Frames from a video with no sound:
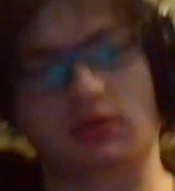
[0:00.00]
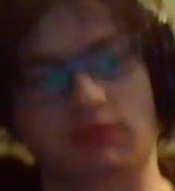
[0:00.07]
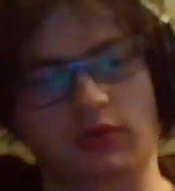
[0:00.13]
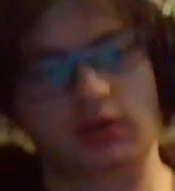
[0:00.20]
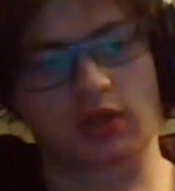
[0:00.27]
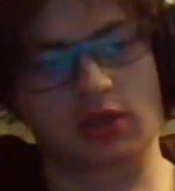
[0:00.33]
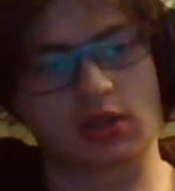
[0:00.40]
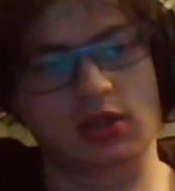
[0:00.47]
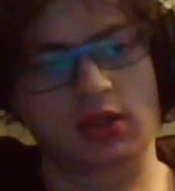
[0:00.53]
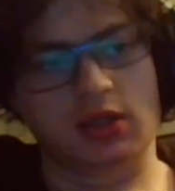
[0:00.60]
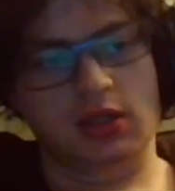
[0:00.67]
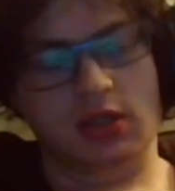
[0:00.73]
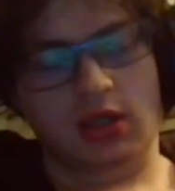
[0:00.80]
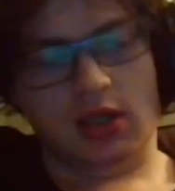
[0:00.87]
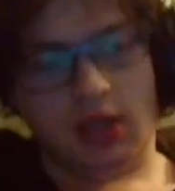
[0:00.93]
but
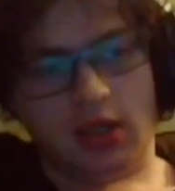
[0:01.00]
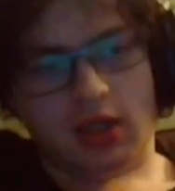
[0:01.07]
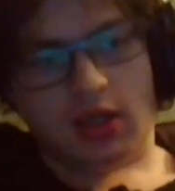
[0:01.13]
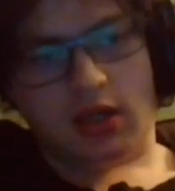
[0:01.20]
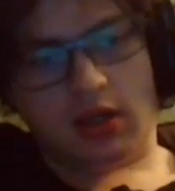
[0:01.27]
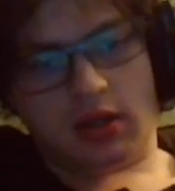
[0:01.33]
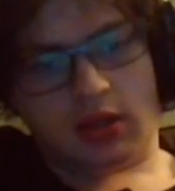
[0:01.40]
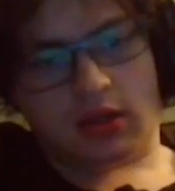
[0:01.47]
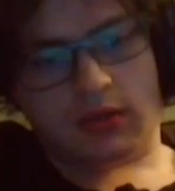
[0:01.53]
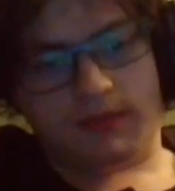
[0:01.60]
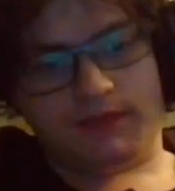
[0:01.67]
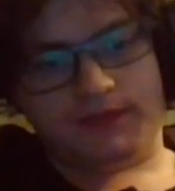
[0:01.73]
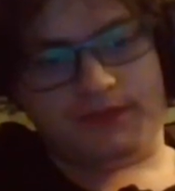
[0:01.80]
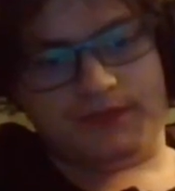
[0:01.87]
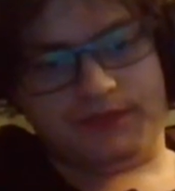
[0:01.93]

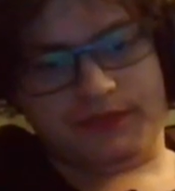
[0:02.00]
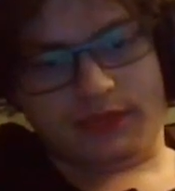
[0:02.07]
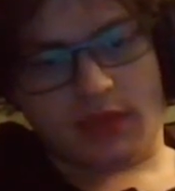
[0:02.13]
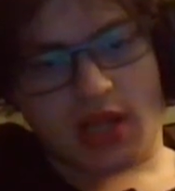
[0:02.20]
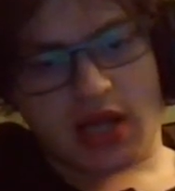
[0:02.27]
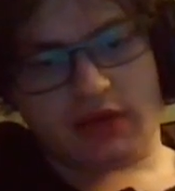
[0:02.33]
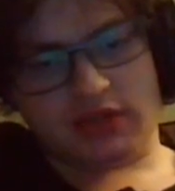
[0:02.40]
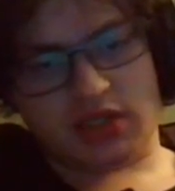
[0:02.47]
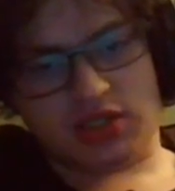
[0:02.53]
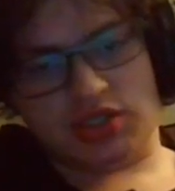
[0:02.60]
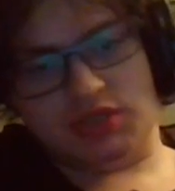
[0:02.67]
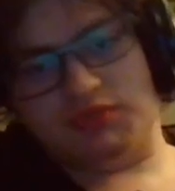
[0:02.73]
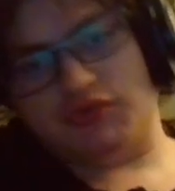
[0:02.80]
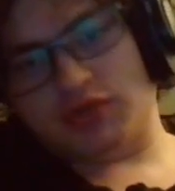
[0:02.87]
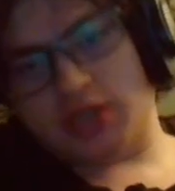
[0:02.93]
I was
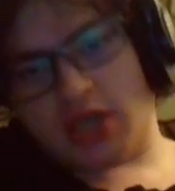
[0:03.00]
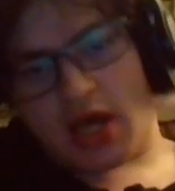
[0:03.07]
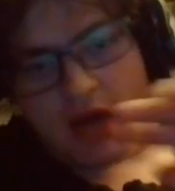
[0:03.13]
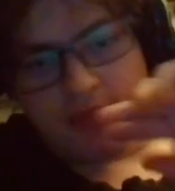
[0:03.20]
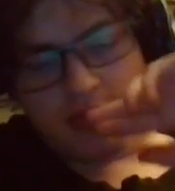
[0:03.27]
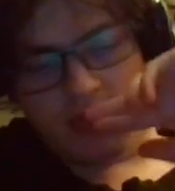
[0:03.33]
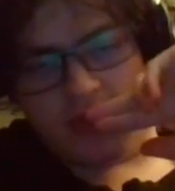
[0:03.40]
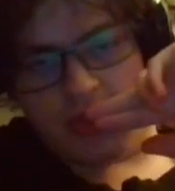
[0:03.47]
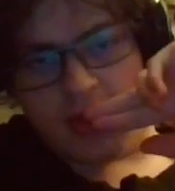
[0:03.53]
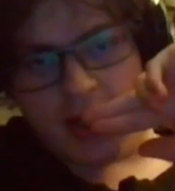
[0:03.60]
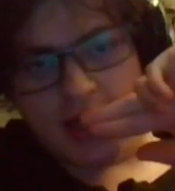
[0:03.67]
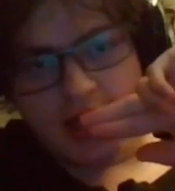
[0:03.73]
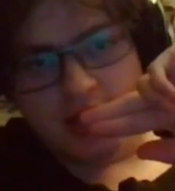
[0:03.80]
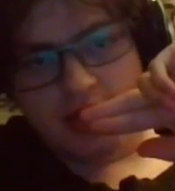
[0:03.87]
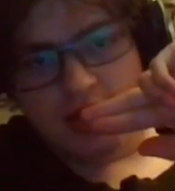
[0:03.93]
actually pretty happy with what
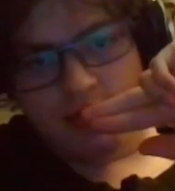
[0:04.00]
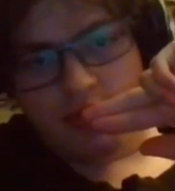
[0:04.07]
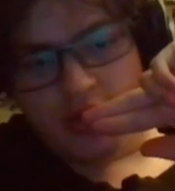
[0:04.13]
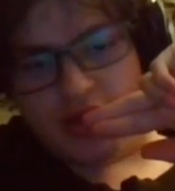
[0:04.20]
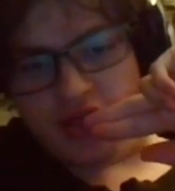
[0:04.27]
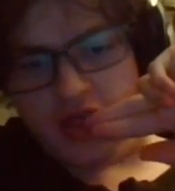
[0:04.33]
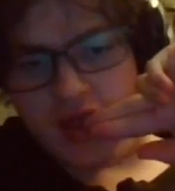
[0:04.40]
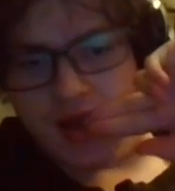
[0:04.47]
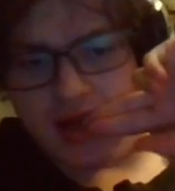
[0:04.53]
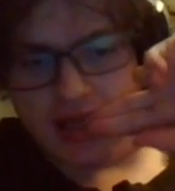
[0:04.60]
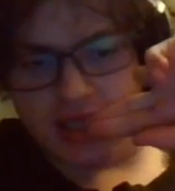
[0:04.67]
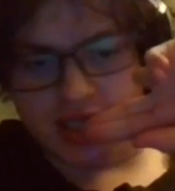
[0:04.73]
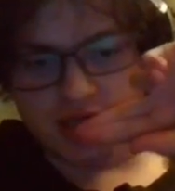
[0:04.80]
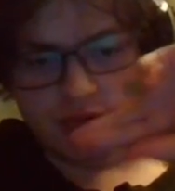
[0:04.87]
I ended up with. I actually